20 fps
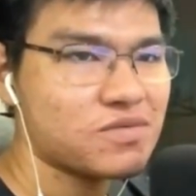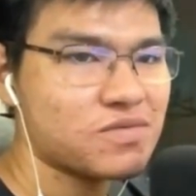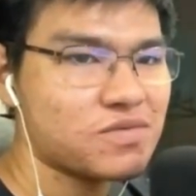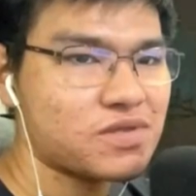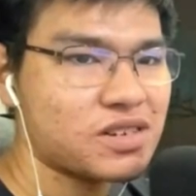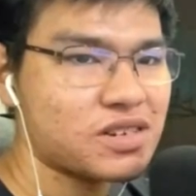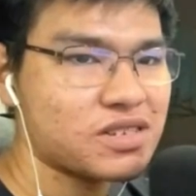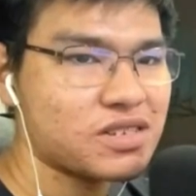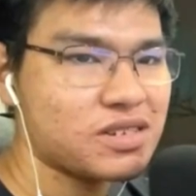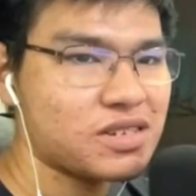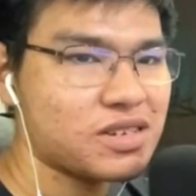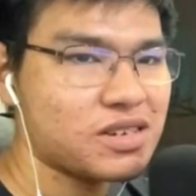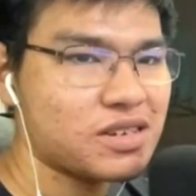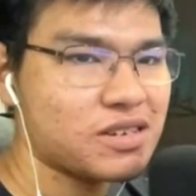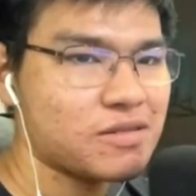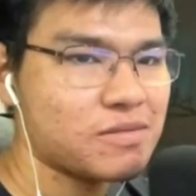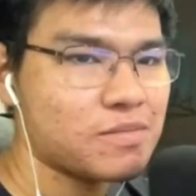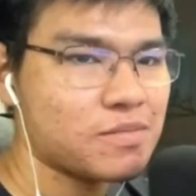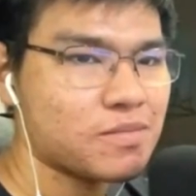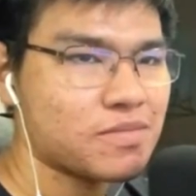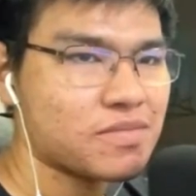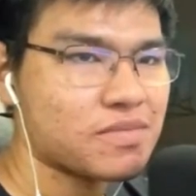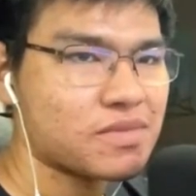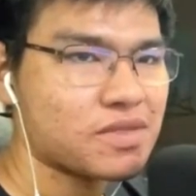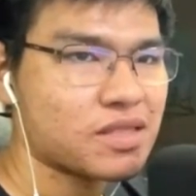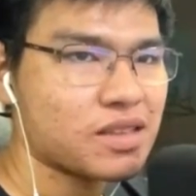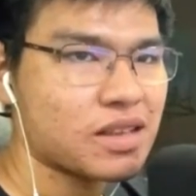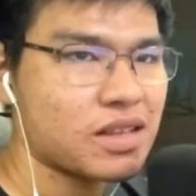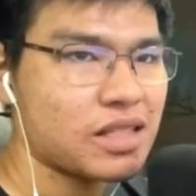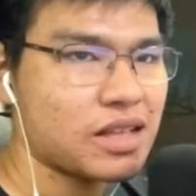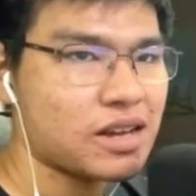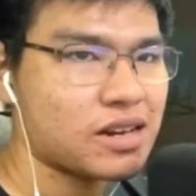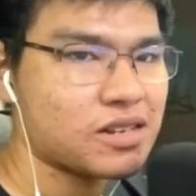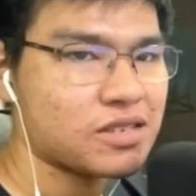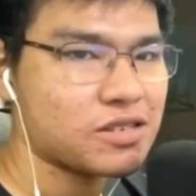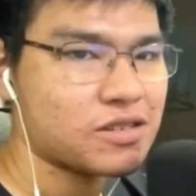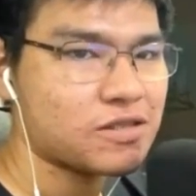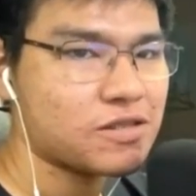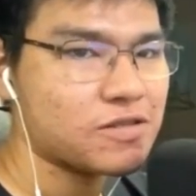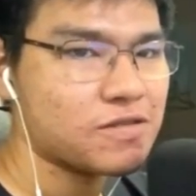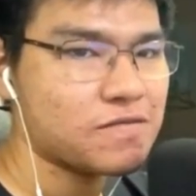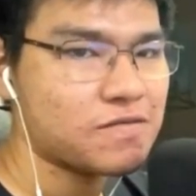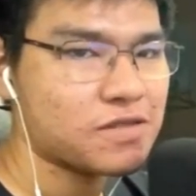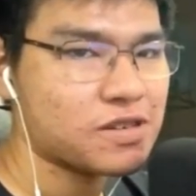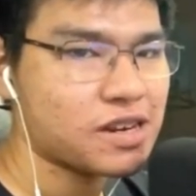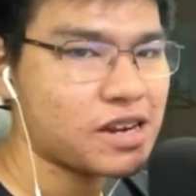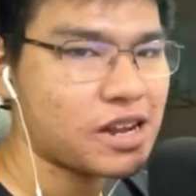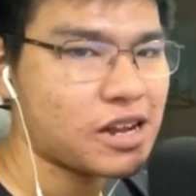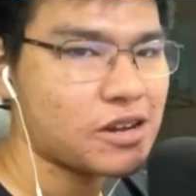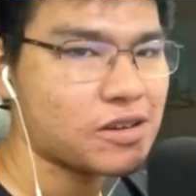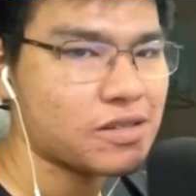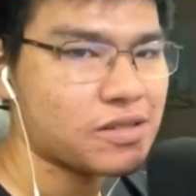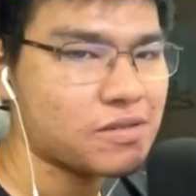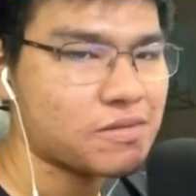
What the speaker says: watching. That is all for now.